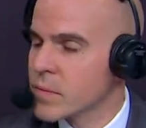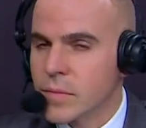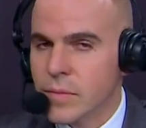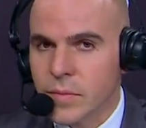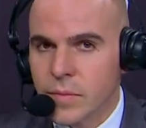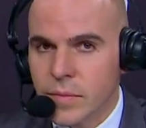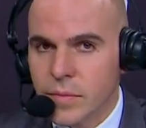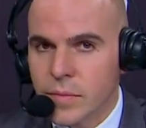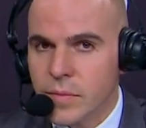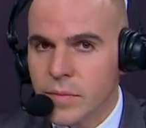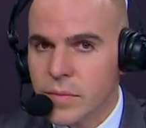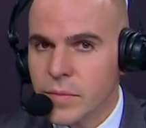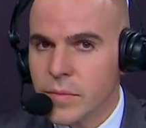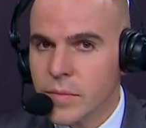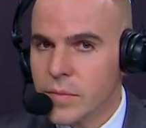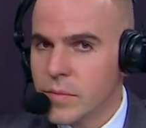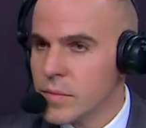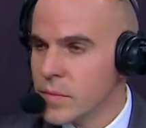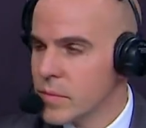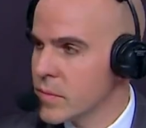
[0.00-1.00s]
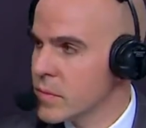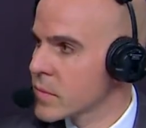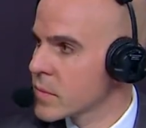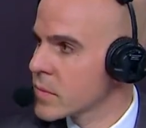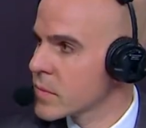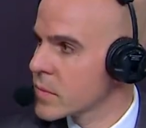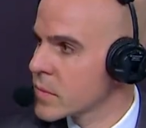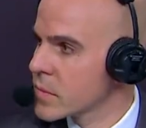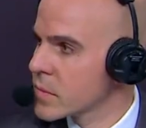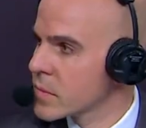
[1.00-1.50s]

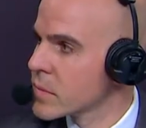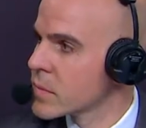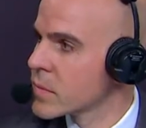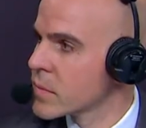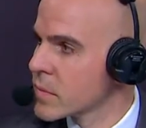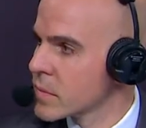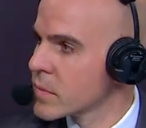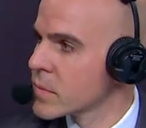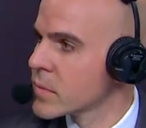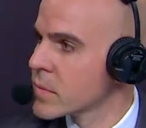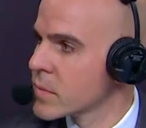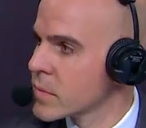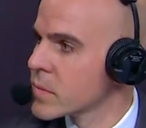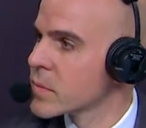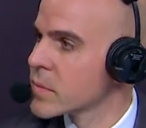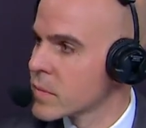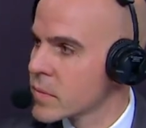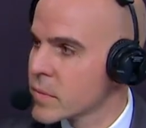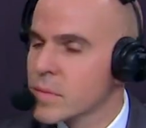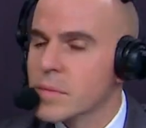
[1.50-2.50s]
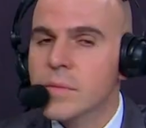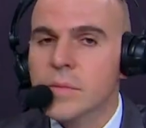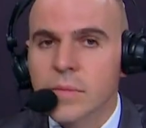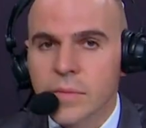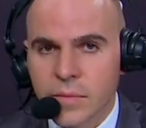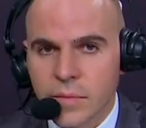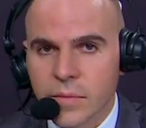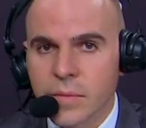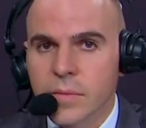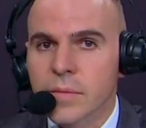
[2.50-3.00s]

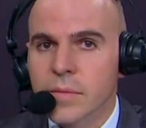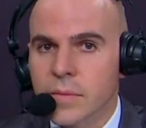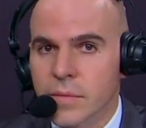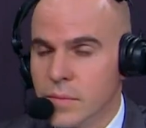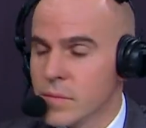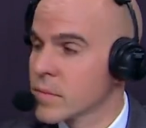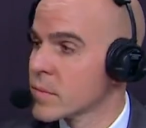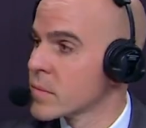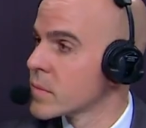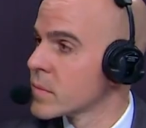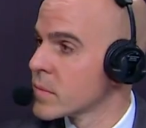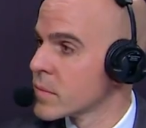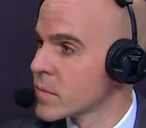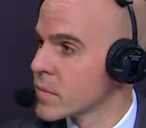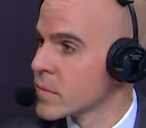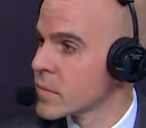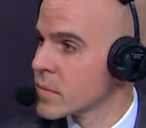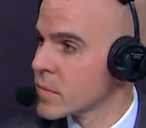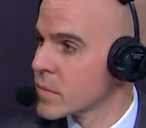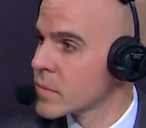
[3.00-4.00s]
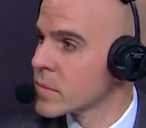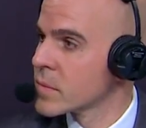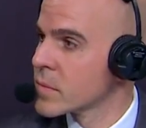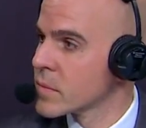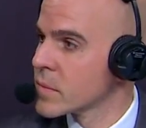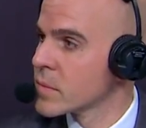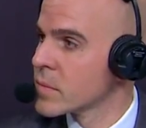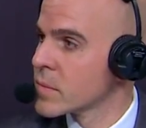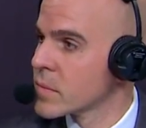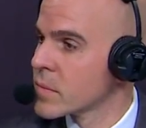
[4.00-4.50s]

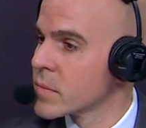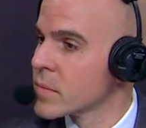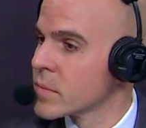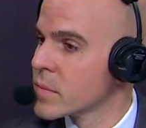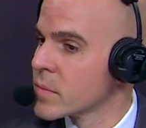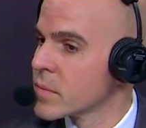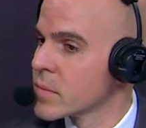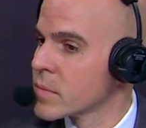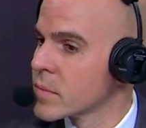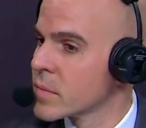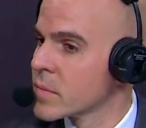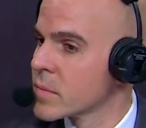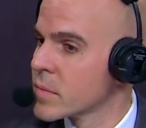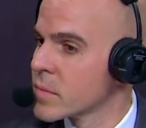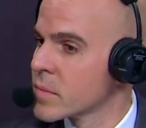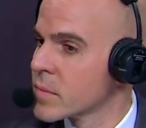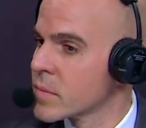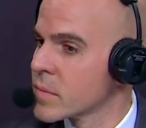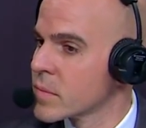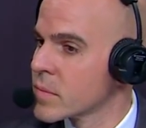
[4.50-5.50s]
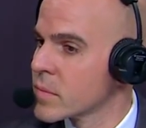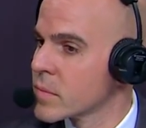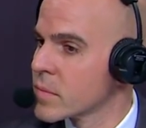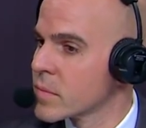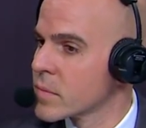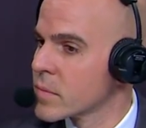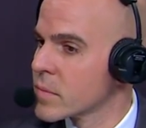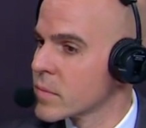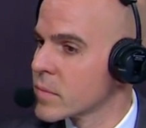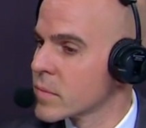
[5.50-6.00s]

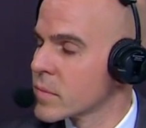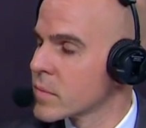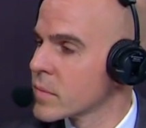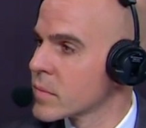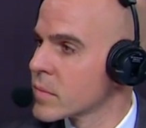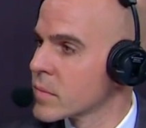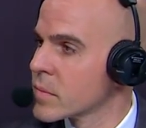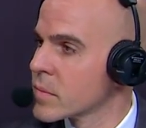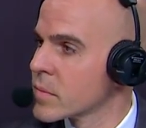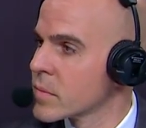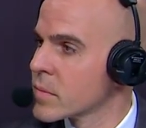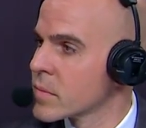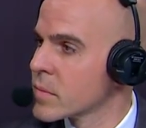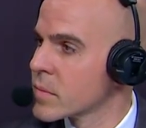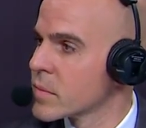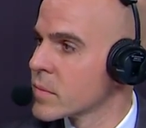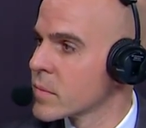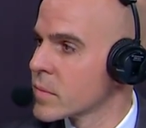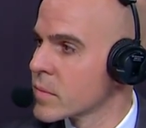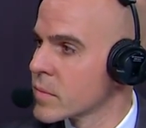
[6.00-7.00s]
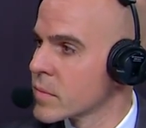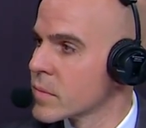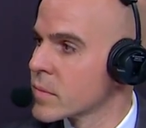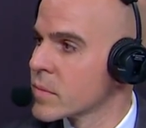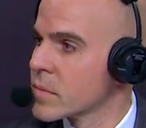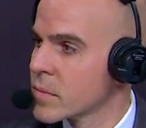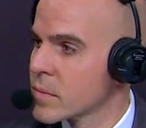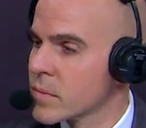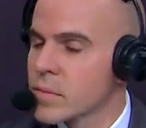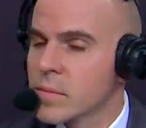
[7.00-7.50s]

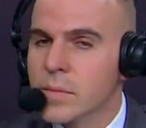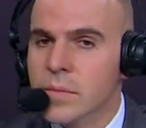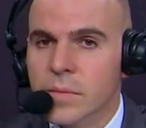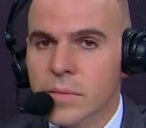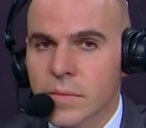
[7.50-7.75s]
No words are spoken by the person on screen.